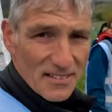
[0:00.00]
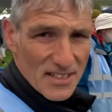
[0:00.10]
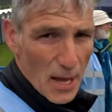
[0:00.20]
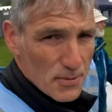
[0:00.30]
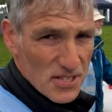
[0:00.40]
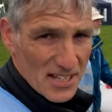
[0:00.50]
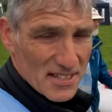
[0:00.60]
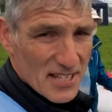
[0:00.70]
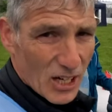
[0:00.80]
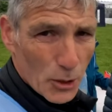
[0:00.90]
Debs has had a
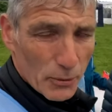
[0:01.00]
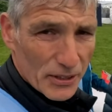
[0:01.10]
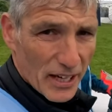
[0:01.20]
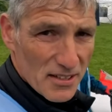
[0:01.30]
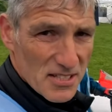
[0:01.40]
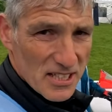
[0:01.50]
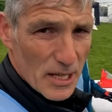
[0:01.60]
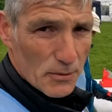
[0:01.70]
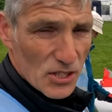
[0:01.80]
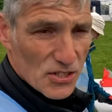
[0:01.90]
terrible night's
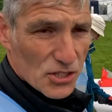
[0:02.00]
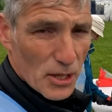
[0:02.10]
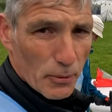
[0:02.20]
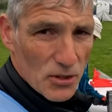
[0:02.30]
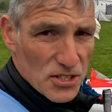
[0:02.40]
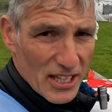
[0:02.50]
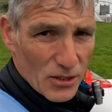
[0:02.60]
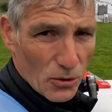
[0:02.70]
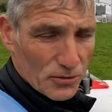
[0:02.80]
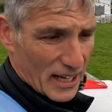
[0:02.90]
sleep. She's dribbled tea
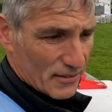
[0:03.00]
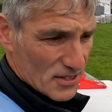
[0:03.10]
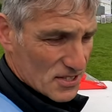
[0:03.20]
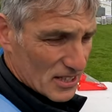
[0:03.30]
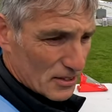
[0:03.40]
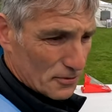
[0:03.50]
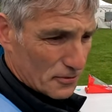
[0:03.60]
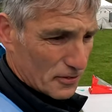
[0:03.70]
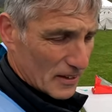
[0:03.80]
all down herself.